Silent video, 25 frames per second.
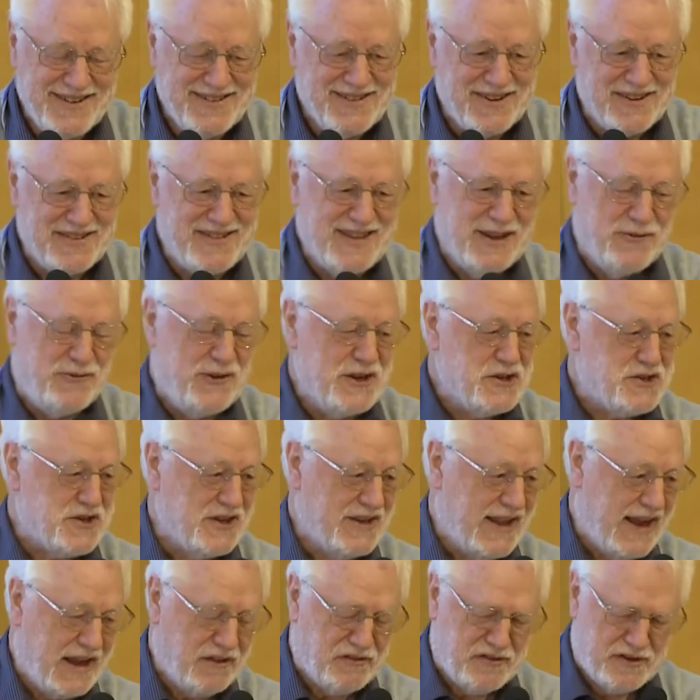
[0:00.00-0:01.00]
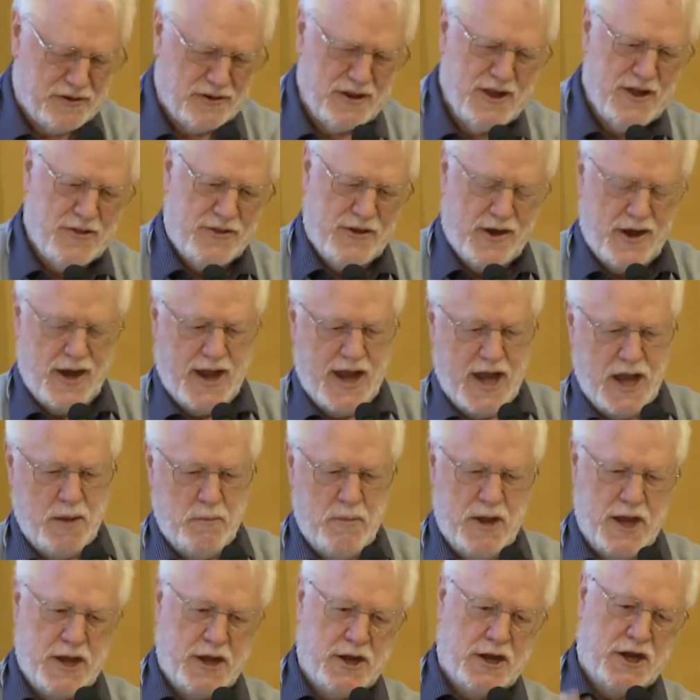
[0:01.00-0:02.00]
Of course, the official answer, they're
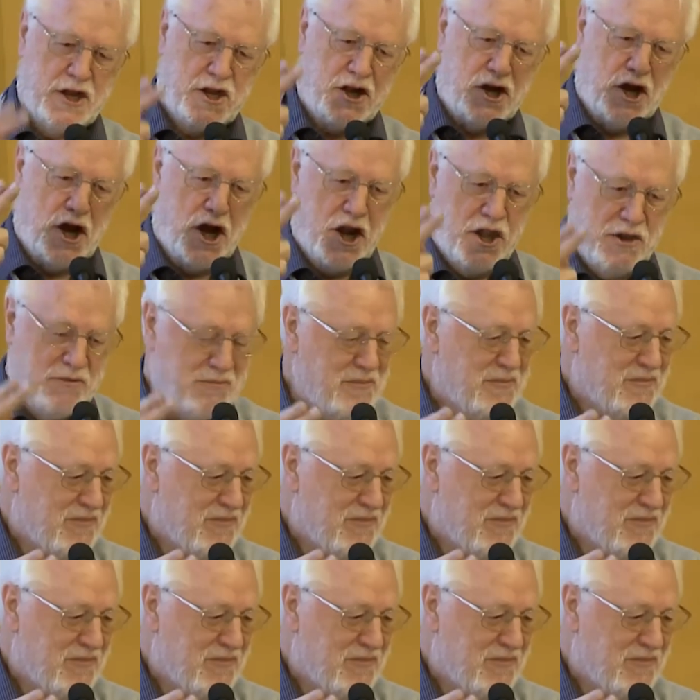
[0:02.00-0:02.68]
aiming a gun.